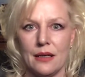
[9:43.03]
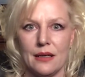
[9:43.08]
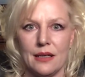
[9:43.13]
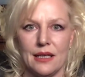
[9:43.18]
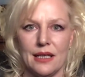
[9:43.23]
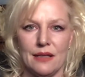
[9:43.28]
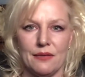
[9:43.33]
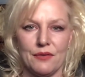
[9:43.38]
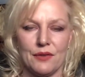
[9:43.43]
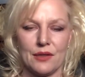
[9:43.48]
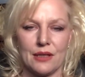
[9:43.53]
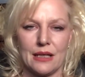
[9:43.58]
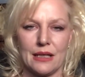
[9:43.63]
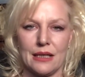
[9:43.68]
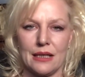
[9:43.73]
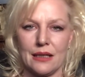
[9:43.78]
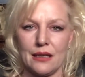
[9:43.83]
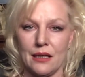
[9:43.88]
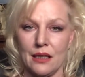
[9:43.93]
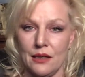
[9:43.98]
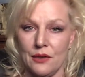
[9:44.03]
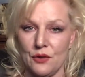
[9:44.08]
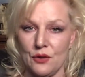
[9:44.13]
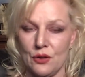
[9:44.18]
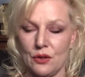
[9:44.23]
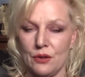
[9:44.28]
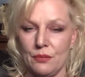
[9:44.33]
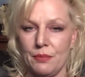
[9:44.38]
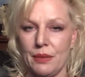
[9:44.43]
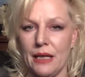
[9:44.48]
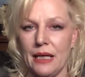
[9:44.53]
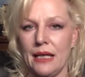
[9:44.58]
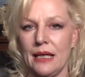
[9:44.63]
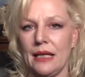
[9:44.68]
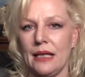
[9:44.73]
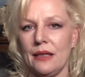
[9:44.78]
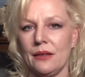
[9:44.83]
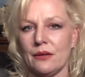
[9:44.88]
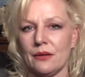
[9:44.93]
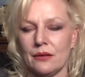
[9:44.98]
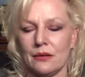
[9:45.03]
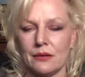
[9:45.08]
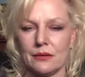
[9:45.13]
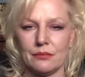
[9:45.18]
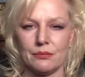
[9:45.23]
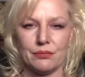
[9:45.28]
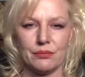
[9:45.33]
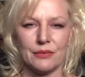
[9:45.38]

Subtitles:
If you're getting underpaid or,